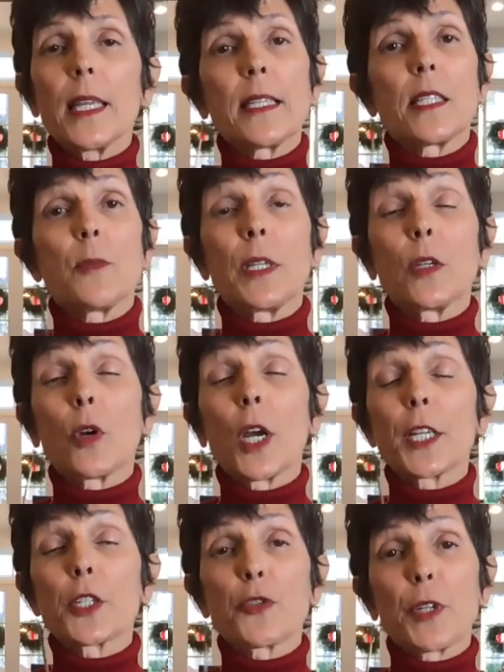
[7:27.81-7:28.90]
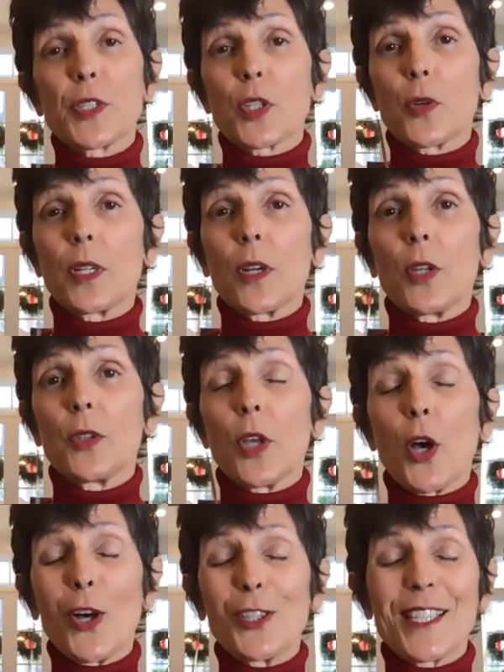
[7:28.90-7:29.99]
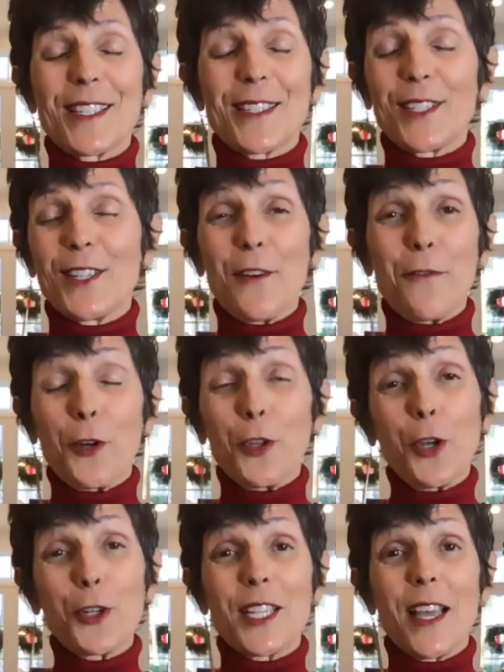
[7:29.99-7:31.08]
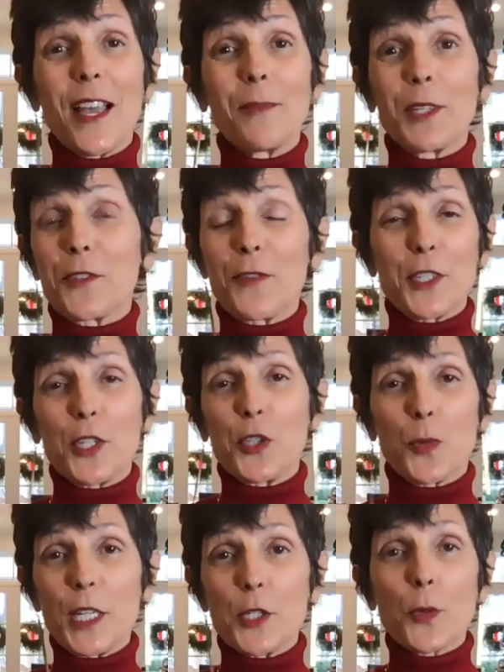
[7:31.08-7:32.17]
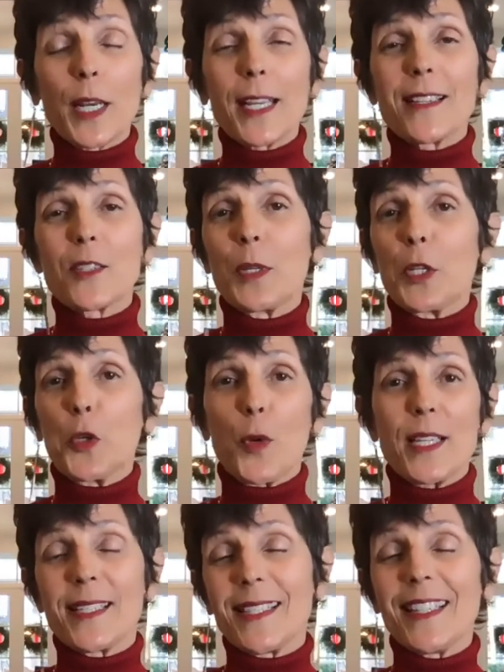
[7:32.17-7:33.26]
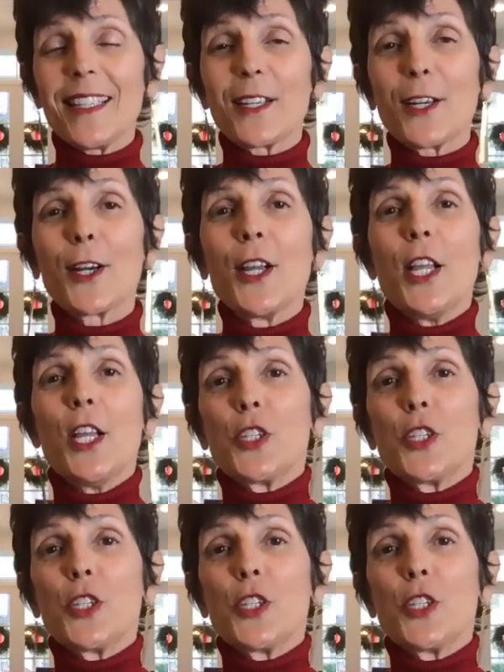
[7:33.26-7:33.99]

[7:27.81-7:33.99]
Has it been chronic stress going on for a long time? Let's face it, 2020 has been a crazy year.